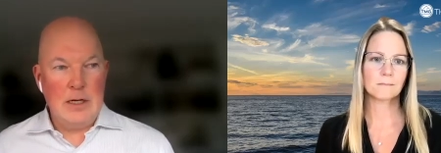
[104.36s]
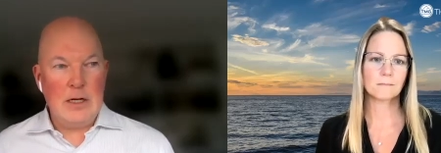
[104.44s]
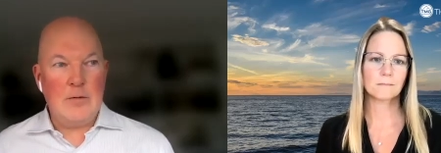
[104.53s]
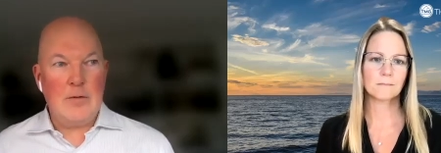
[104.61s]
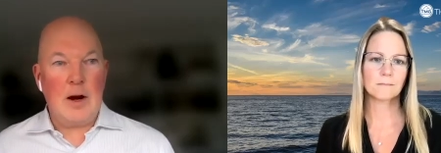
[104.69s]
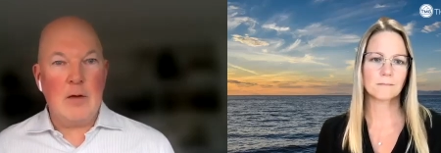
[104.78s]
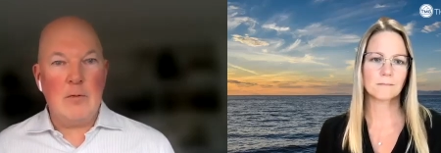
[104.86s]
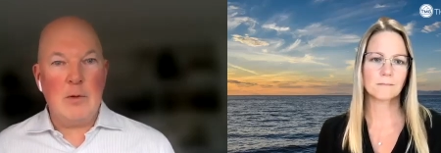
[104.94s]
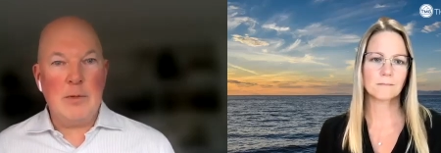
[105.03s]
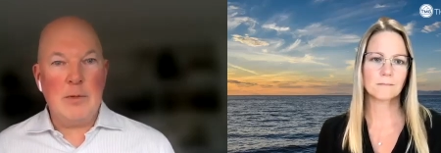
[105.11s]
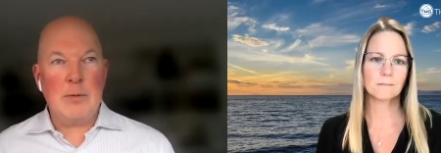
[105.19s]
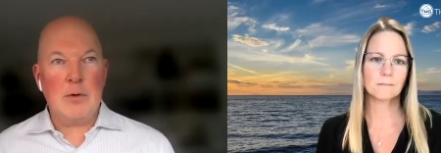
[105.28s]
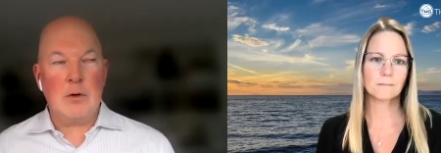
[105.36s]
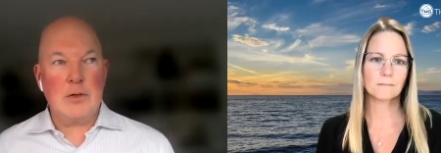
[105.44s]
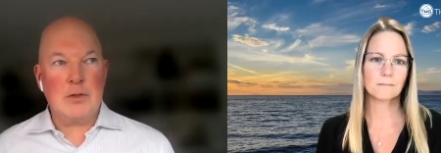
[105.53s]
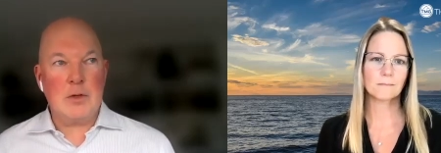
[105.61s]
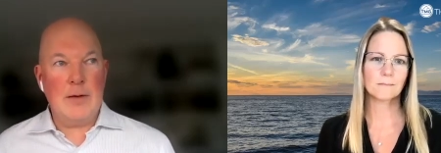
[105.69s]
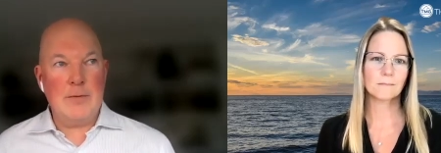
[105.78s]
Speaker 1: environment, people are
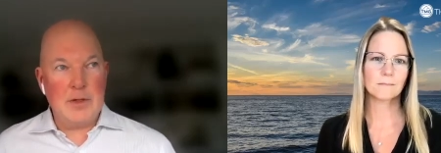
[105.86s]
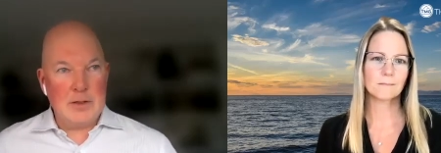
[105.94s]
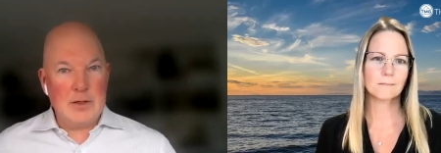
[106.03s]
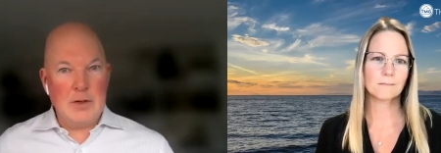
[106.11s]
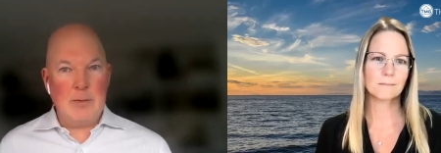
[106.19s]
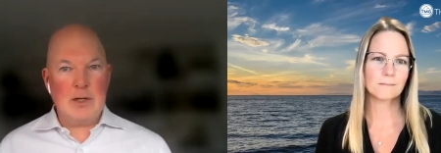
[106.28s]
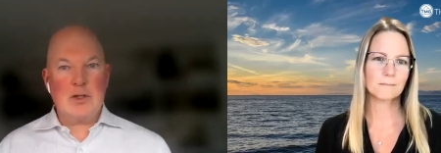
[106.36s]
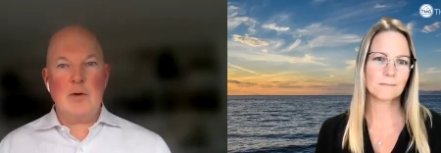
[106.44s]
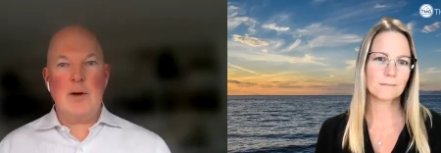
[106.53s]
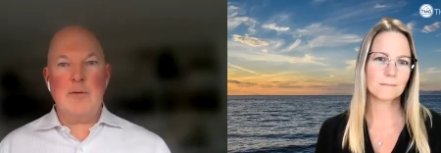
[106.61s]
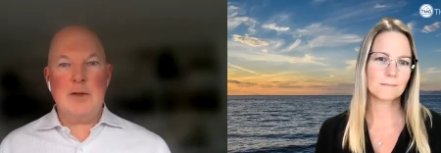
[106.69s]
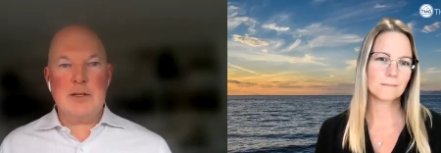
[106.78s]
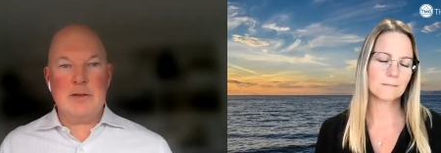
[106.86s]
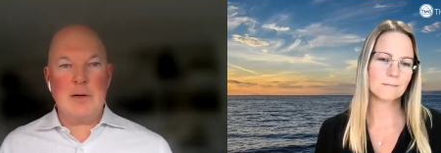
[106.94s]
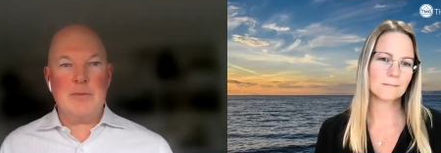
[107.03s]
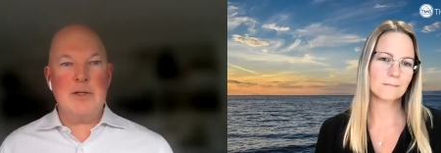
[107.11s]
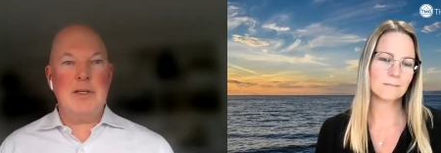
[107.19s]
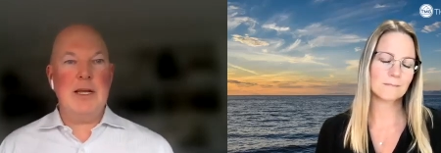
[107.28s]
also having to, make sure everything's
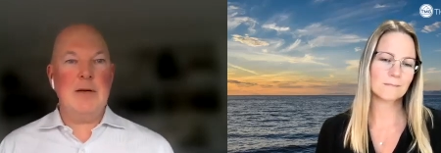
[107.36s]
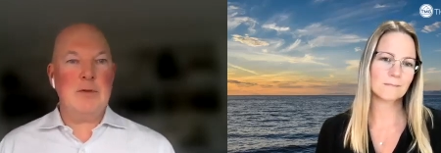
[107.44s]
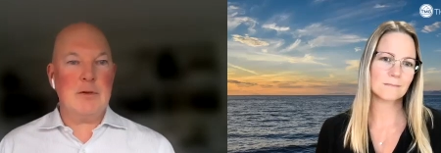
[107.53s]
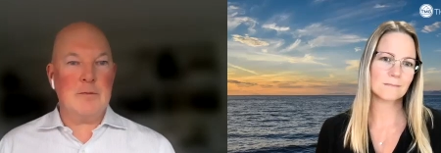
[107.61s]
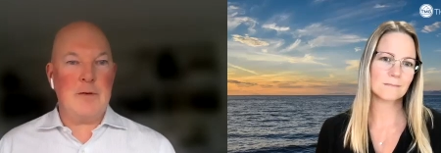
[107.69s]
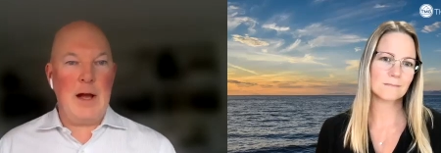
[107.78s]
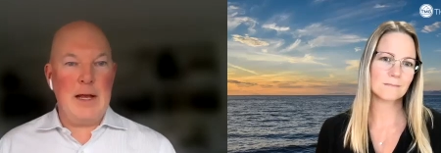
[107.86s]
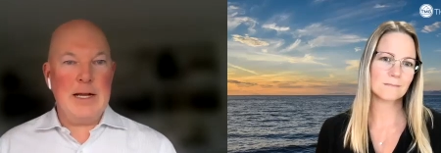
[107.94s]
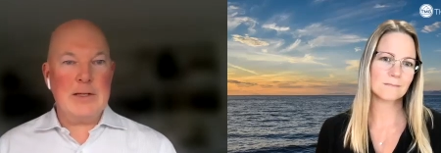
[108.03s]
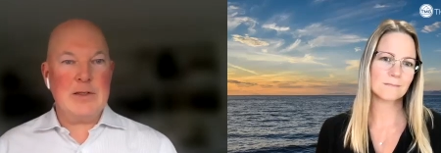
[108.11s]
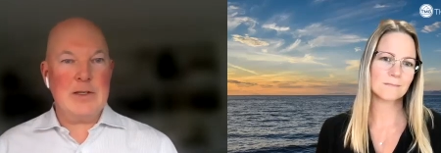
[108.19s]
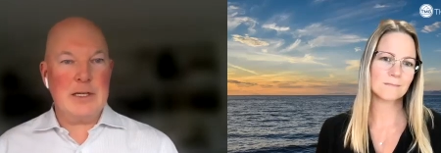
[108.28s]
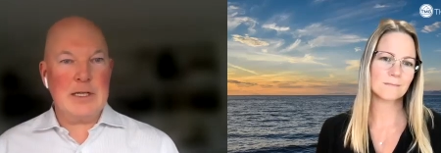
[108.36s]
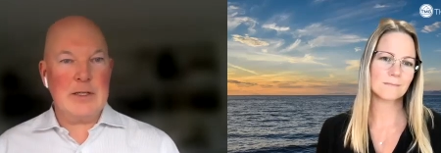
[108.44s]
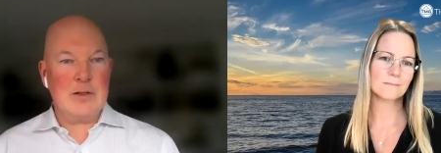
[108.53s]
up to date with their financing.